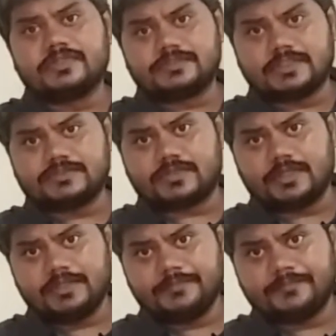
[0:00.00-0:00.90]
with the 6th
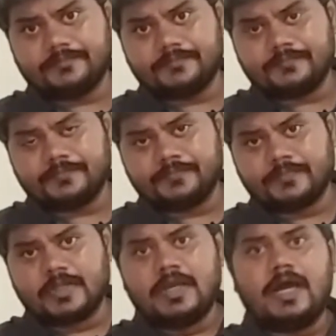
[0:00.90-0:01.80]
string.
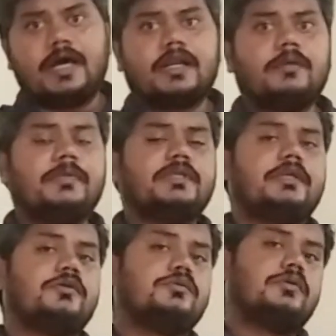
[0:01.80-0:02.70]
I recommend that
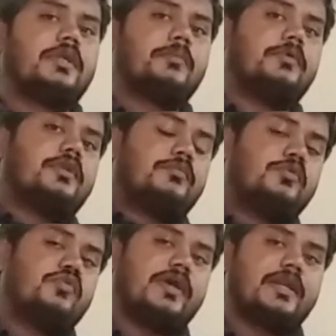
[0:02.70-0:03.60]
you
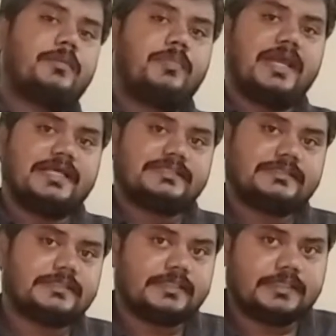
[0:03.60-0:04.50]
remove and
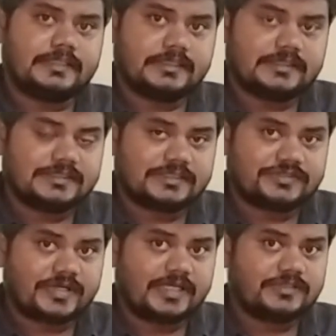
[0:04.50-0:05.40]
replace the
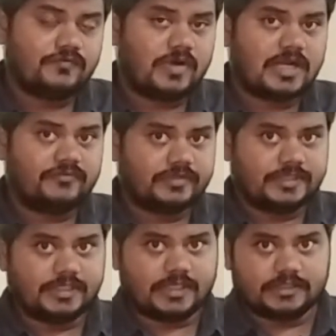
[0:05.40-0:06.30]
strings one after
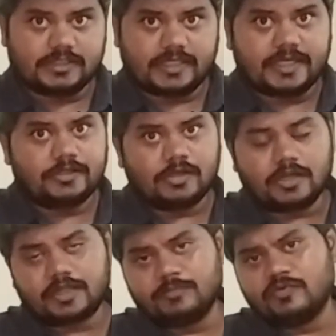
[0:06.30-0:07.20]
the other and
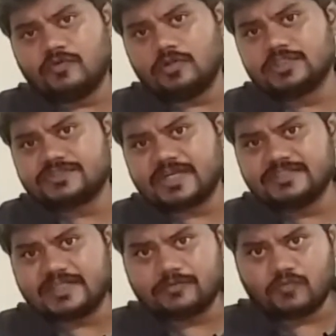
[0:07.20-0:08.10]
not remove all the
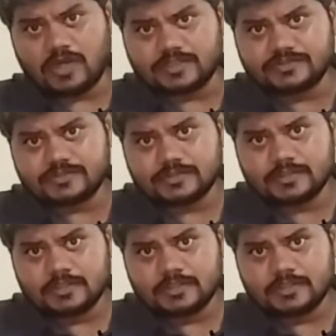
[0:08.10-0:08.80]
strings at once.